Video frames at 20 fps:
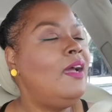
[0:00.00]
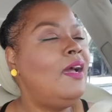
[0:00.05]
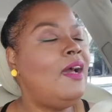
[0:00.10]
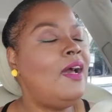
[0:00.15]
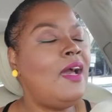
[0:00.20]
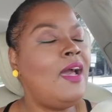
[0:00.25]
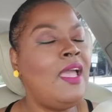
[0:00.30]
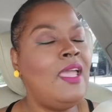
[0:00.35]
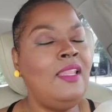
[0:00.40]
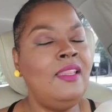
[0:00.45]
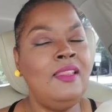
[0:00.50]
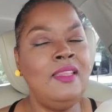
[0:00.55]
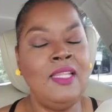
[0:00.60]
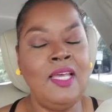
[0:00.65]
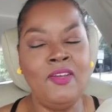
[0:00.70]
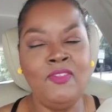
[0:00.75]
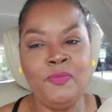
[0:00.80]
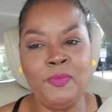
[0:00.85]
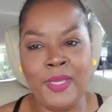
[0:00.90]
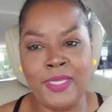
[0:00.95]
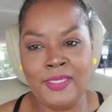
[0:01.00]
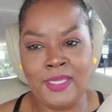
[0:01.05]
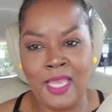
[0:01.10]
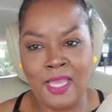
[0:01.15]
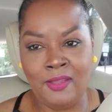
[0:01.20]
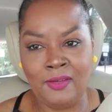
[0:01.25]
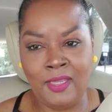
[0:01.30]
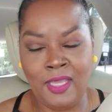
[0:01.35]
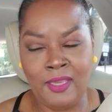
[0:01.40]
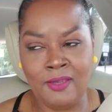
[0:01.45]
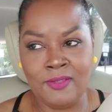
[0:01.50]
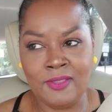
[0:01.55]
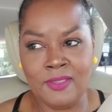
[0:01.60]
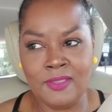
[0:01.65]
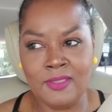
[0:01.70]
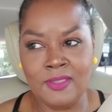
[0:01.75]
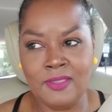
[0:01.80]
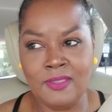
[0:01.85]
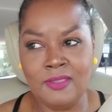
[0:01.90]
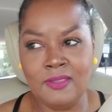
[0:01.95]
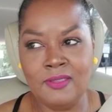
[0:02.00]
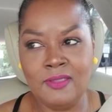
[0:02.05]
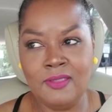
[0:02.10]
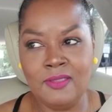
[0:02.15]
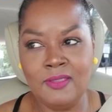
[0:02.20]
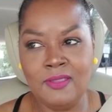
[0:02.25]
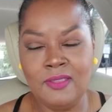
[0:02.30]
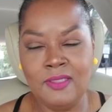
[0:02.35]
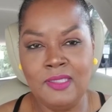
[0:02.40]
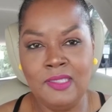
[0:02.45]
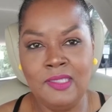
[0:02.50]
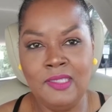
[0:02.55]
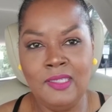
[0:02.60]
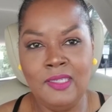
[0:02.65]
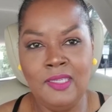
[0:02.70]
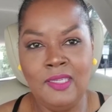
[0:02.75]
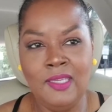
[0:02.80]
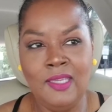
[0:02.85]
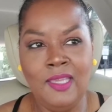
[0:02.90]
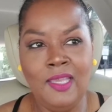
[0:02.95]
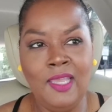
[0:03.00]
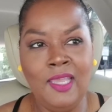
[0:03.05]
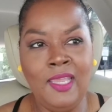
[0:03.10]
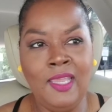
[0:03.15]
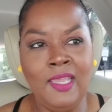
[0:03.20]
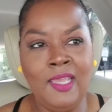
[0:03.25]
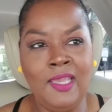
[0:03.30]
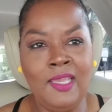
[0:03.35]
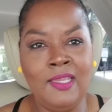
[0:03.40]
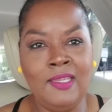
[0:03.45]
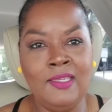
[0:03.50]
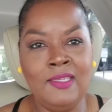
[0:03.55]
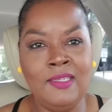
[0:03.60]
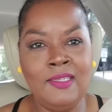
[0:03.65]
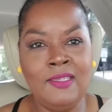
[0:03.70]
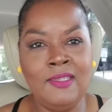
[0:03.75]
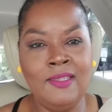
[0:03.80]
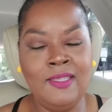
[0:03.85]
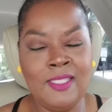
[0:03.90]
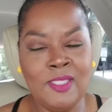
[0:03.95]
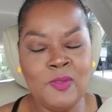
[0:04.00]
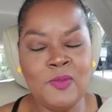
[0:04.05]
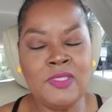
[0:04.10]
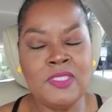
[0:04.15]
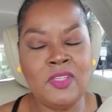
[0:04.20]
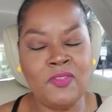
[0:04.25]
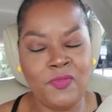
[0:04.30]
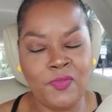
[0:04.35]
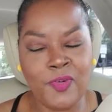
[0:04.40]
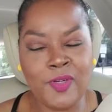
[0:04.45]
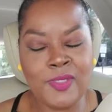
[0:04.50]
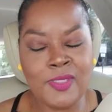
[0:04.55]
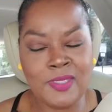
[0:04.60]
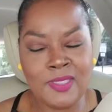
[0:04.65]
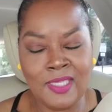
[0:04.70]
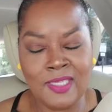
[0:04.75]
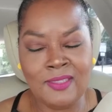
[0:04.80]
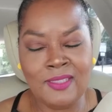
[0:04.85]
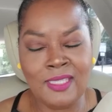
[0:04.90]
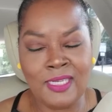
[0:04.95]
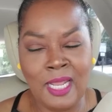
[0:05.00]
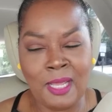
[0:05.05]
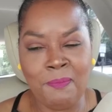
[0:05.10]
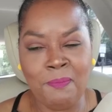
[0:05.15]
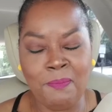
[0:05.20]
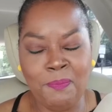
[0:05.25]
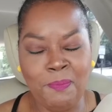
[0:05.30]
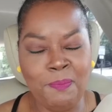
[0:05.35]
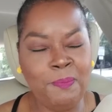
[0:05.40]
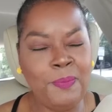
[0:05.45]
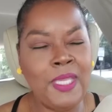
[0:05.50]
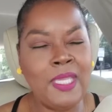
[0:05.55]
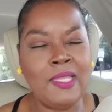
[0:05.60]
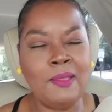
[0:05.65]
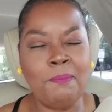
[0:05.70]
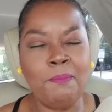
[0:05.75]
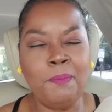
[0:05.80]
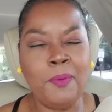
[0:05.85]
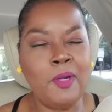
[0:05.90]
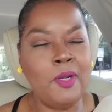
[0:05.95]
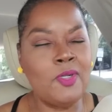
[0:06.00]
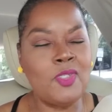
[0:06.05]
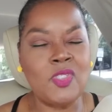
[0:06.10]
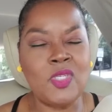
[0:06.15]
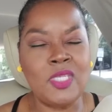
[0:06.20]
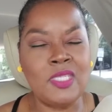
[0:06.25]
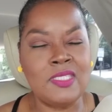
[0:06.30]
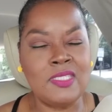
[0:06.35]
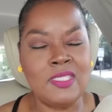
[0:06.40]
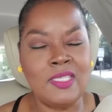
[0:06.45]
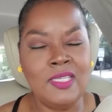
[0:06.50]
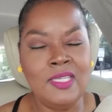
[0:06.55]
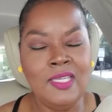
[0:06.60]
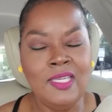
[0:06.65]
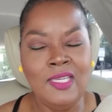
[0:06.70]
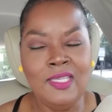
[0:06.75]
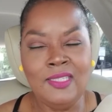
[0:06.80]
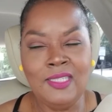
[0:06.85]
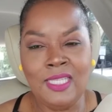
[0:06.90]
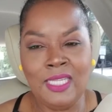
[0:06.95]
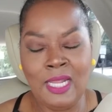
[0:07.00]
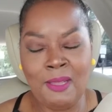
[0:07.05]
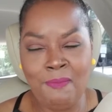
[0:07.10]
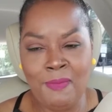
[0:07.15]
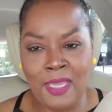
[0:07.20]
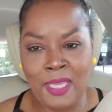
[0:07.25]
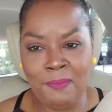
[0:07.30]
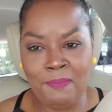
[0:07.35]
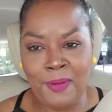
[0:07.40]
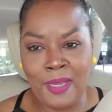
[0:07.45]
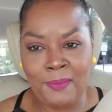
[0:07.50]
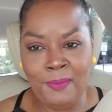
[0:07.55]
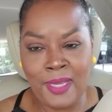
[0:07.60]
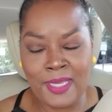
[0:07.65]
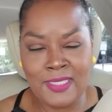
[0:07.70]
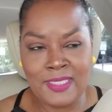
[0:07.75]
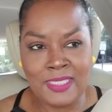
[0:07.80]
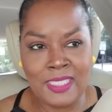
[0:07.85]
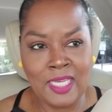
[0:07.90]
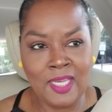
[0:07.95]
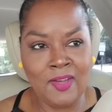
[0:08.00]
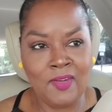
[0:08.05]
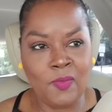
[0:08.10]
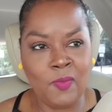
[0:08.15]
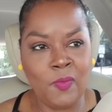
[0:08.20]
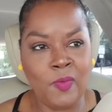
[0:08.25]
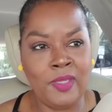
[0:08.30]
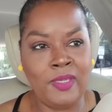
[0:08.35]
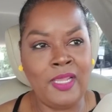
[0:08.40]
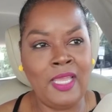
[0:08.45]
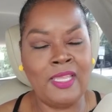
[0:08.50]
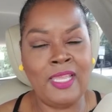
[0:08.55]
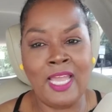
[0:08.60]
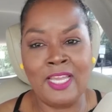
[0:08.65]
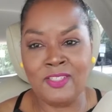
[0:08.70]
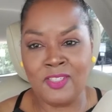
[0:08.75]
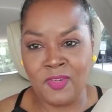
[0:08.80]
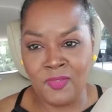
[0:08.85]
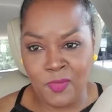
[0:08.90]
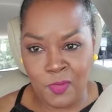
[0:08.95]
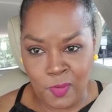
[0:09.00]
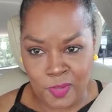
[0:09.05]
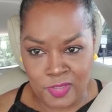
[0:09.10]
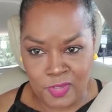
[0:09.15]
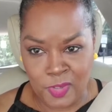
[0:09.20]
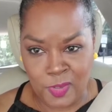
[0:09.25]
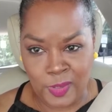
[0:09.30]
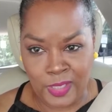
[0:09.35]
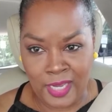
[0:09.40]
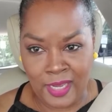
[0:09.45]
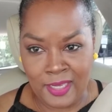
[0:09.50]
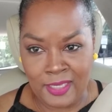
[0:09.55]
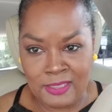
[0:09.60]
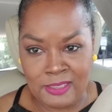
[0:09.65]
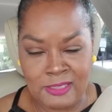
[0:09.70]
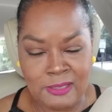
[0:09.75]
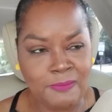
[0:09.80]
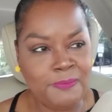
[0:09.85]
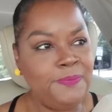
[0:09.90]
I love my townhouse. And this was the first thing that big purchase that I made by myself when I got divorced, you guys.